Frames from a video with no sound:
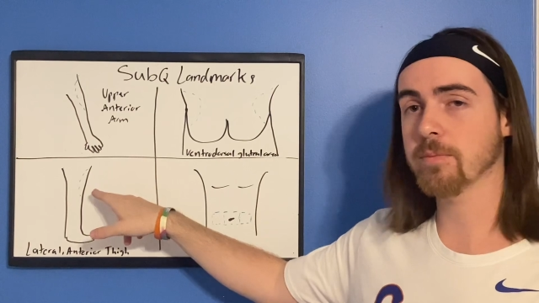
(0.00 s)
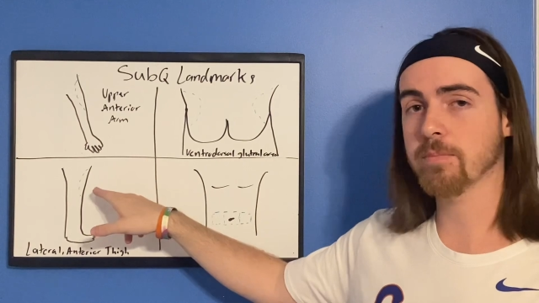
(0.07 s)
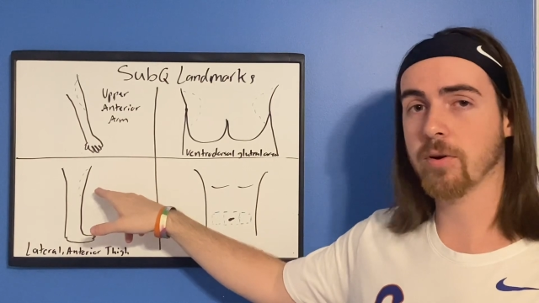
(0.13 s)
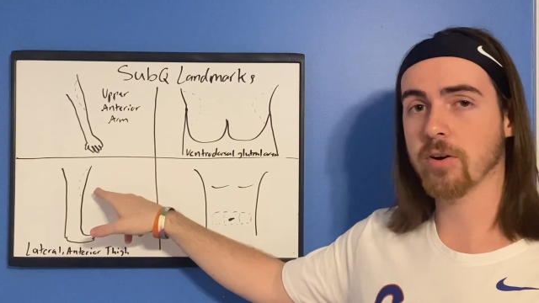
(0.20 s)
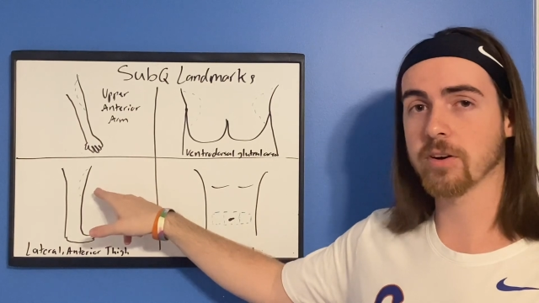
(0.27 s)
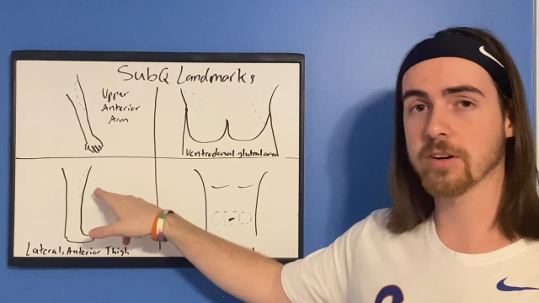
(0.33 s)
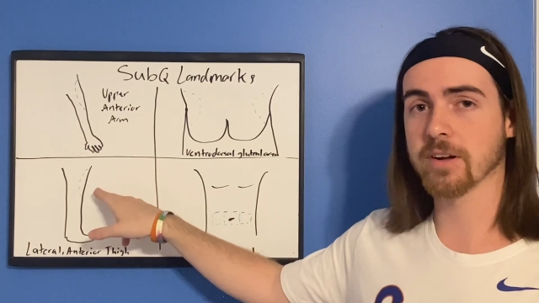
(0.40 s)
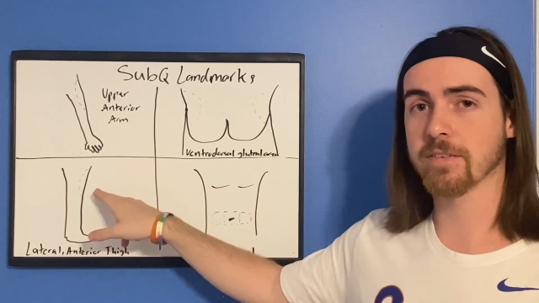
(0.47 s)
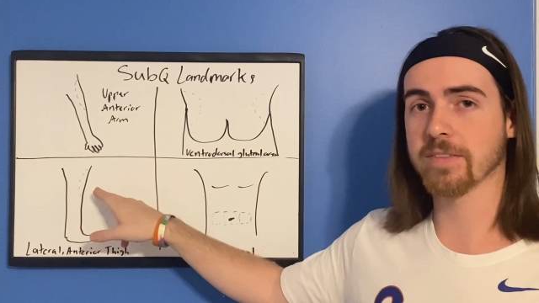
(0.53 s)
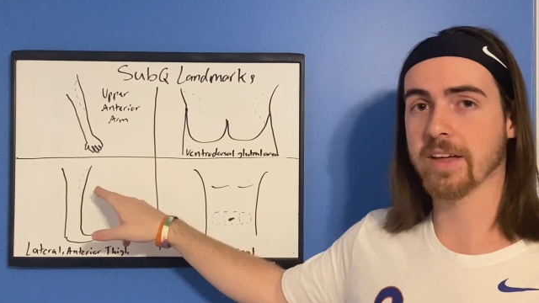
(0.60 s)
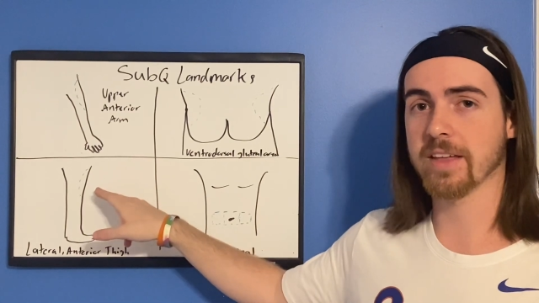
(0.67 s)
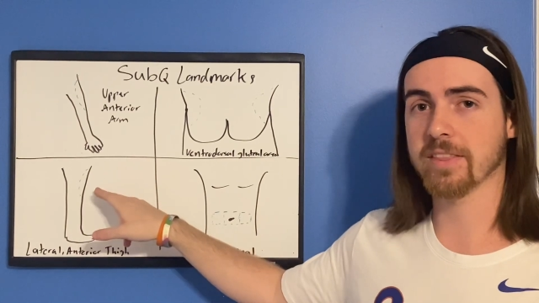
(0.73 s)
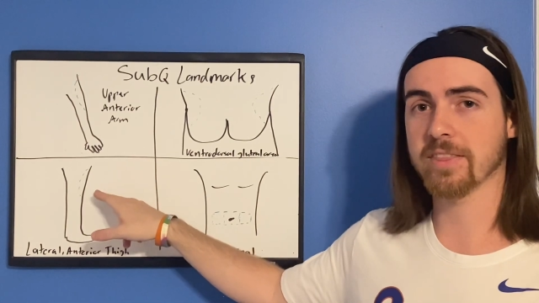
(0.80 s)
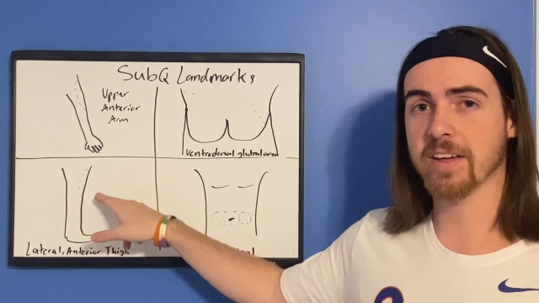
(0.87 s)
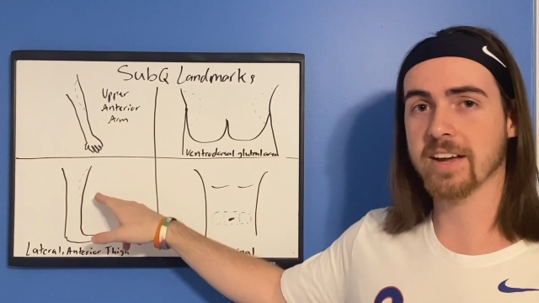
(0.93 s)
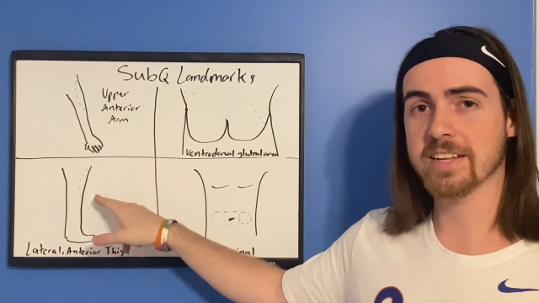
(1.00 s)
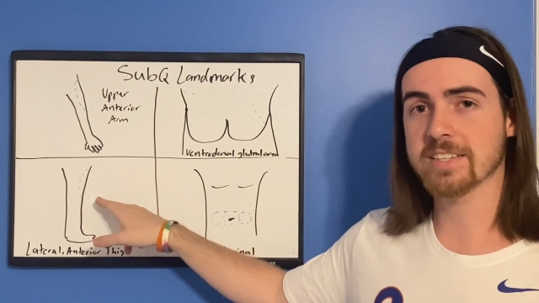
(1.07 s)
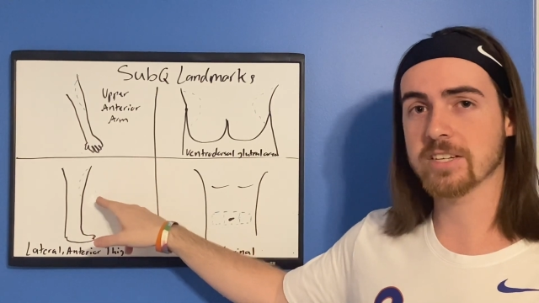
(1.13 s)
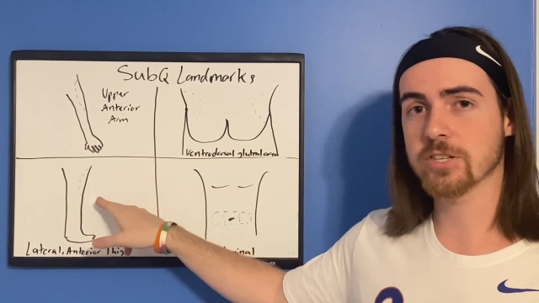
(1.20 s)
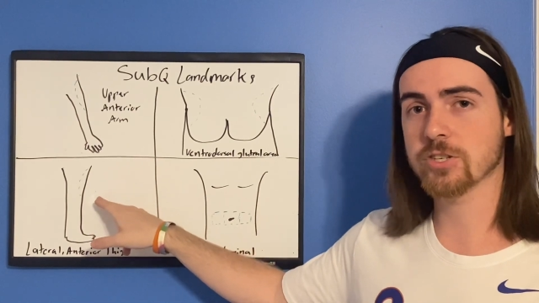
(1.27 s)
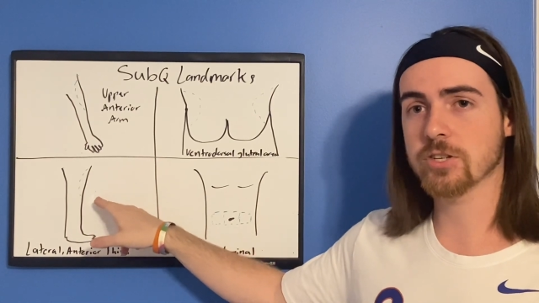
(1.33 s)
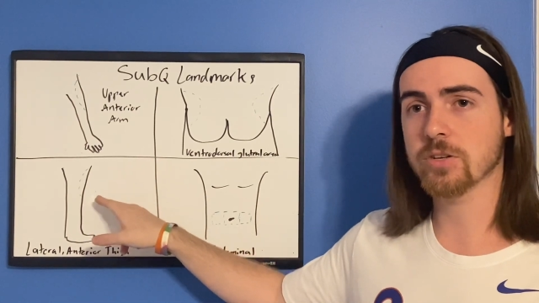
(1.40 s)
part of that thigh
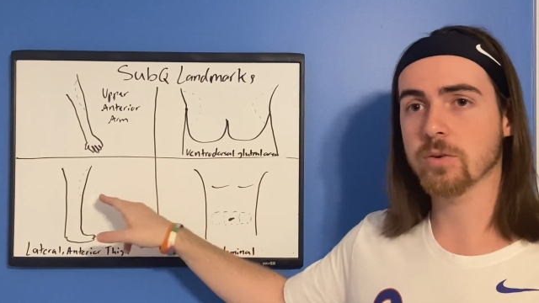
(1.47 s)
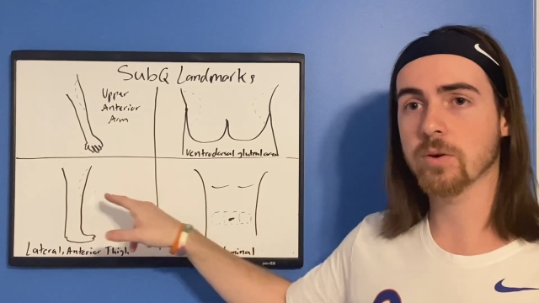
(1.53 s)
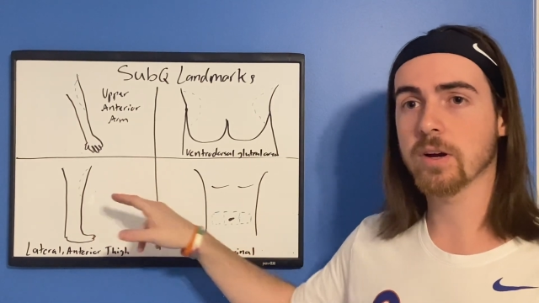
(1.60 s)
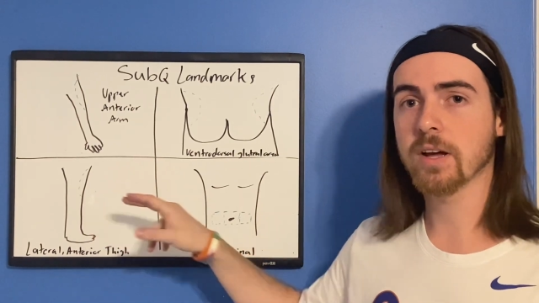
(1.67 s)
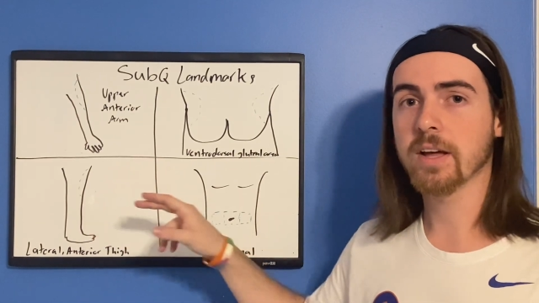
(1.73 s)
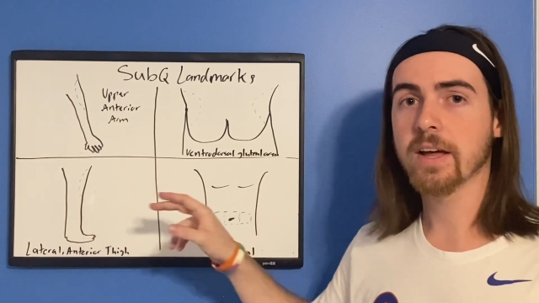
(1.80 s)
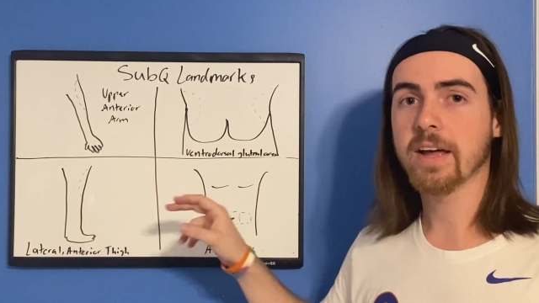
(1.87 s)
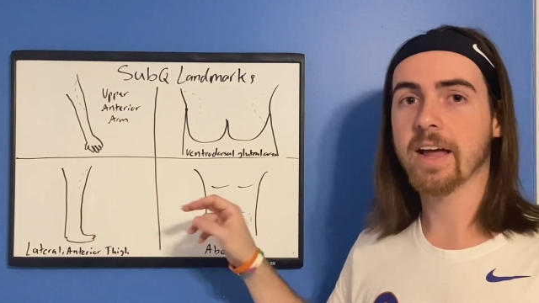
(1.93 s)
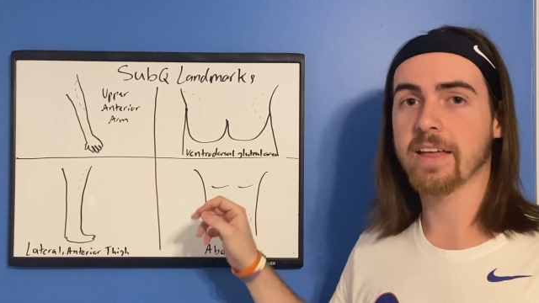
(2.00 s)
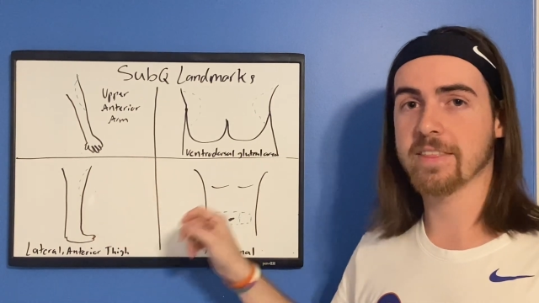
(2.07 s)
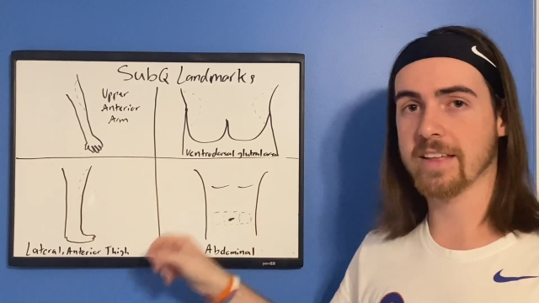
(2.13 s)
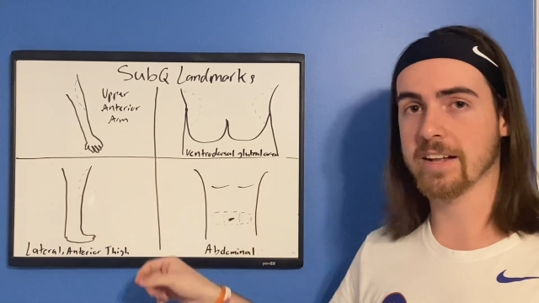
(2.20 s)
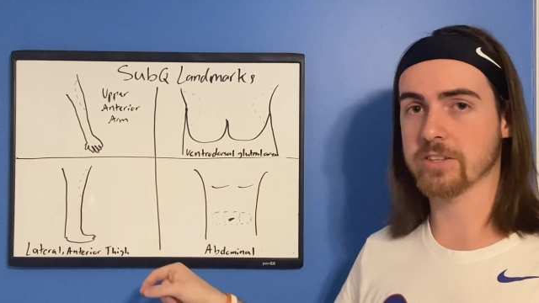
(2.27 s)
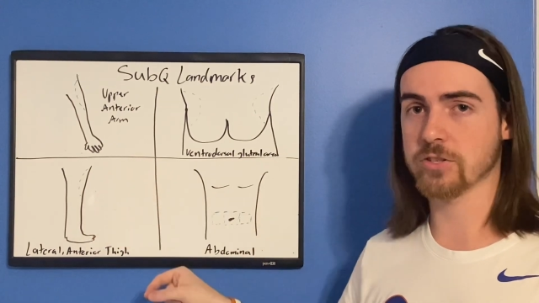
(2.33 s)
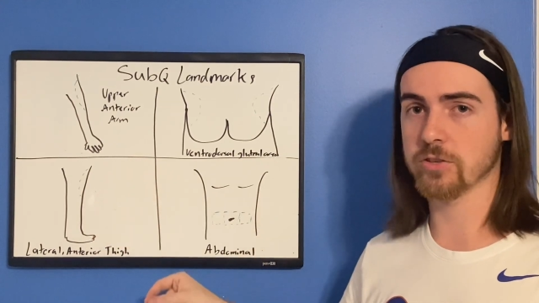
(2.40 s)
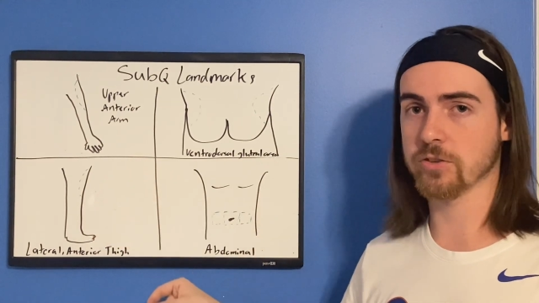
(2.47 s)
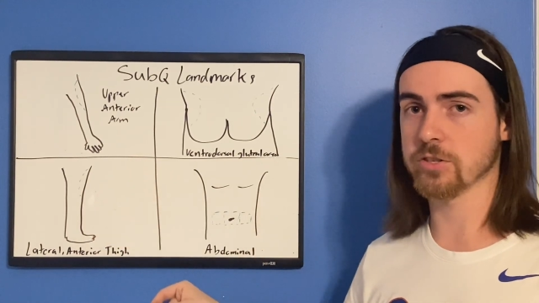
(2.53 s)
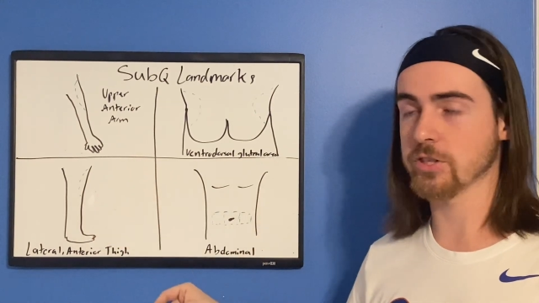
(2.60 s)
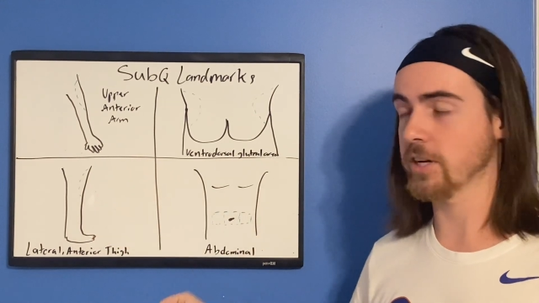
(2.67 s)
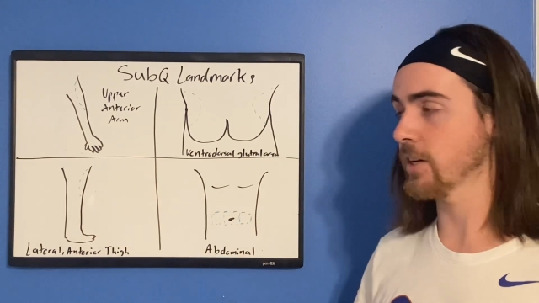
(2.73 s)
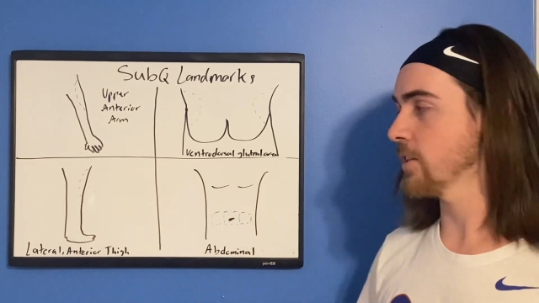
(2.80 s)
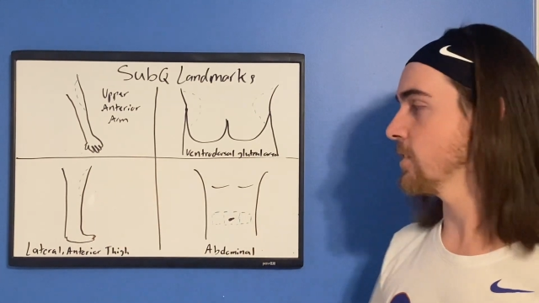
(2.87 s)
tissue, and that's your
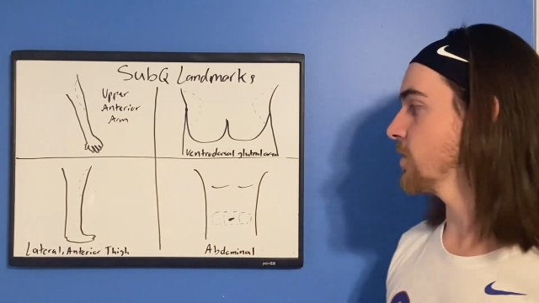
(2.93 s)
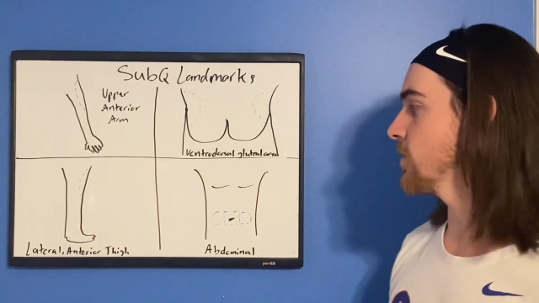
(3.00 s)
injection